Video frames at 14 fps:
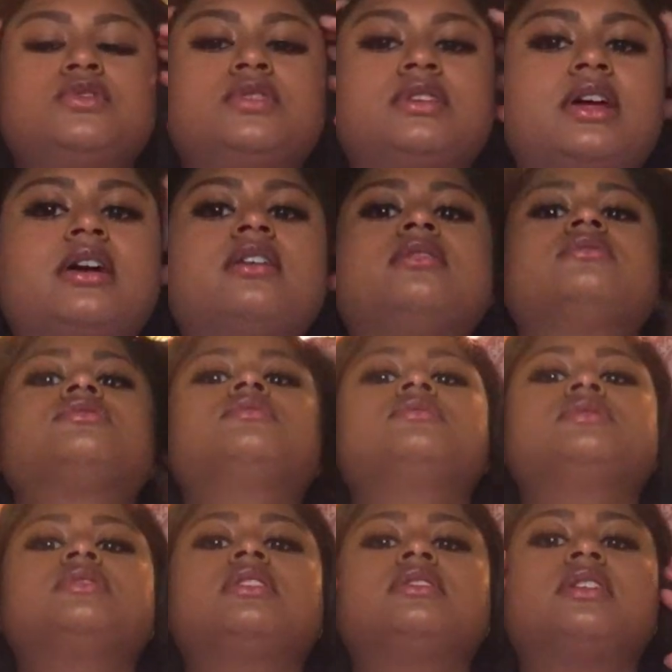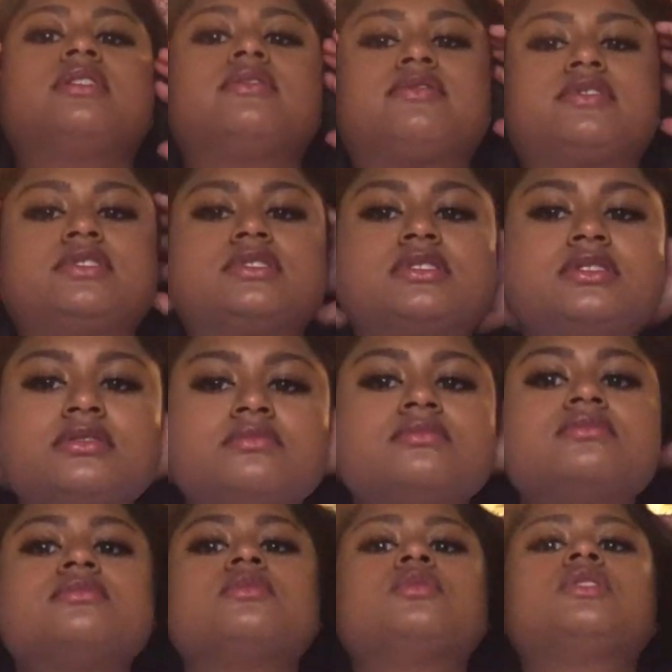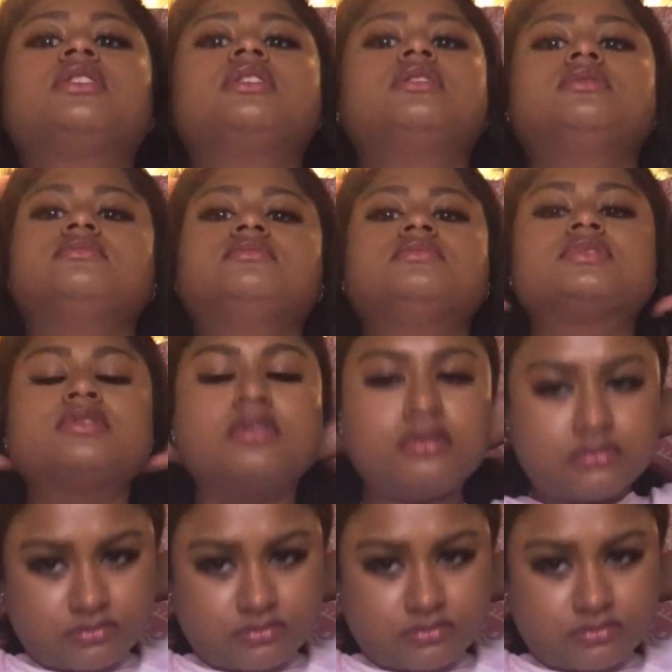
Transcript: it out so it's not that frizzy, but not so.